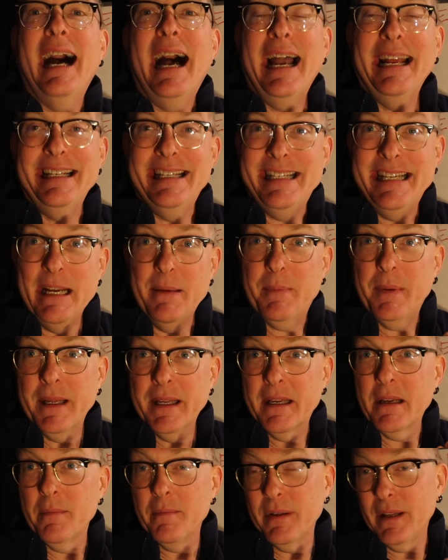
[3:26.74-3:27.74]
I deeply
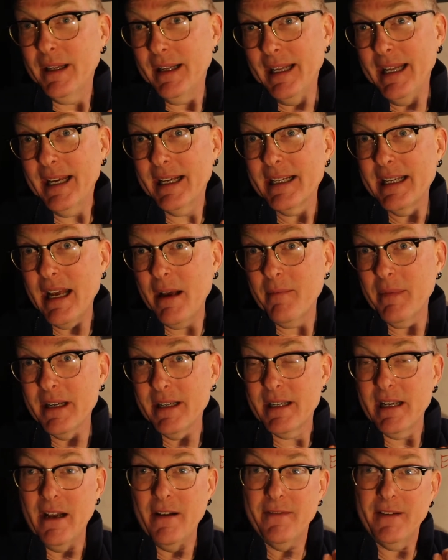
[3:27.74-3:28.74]
and completely accept
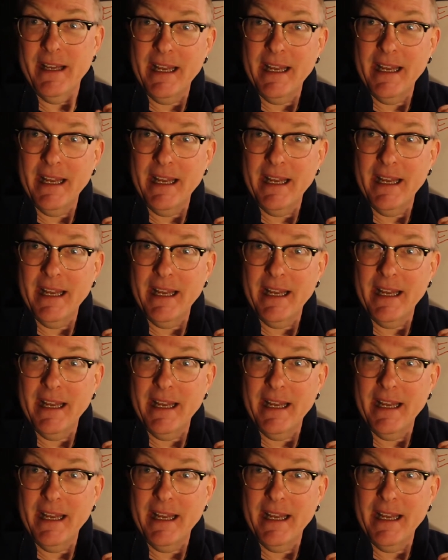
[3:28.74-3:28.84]
myself.